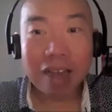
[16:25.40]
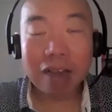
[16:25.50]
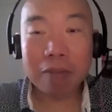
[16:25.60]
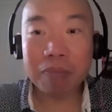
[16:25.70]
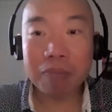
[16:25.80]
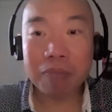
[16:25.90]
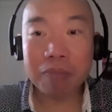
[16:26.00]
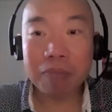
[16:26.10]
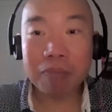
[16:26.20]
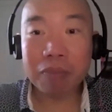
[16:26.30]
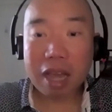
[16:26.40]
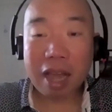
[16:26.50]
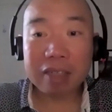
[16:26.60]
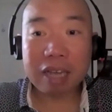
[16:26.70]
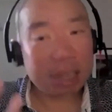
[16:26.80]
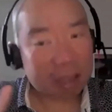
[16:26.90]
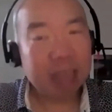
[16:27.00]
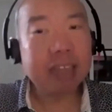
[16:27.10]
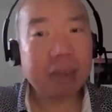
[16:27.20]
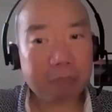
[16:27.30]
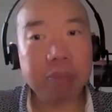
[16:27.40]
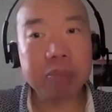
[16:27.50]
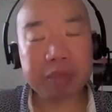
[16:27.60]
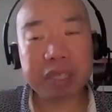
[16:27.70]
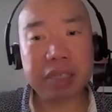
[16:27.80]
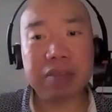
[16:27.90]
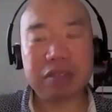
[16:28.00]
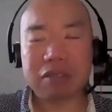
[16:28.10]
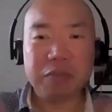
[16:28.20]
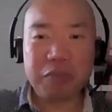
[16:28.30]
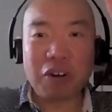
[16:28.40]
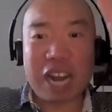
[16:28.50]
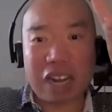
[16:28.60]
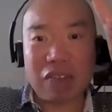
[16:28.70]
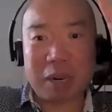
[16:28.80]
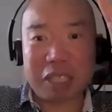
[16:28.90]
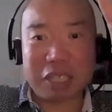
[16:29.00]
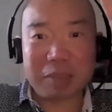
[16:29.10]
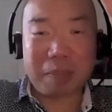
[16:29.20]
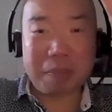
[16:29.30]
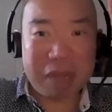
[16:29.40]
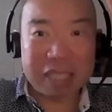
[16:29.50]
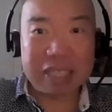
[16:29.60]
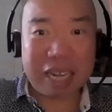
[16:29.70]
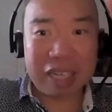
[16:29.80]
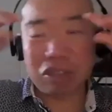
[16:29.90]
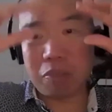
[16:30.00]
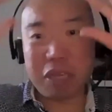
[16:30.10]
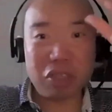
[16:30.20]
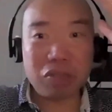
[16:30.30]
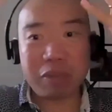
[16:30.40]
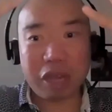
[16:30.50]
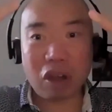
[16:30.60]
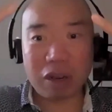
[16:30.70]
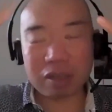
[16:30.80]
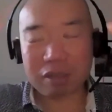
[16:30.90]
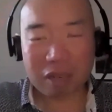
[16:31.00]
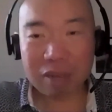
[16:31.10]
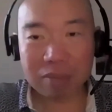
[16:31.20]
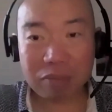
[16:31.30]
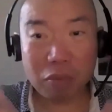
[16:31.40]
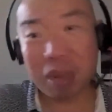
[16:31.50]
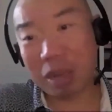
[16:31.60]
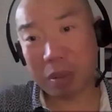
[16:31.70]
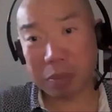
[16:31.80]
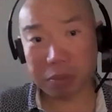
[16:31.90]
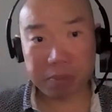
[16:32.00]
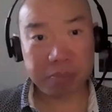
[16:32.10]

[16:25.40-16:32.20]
and I think that probably is, for lack of a better term, the best diet to be on for many people.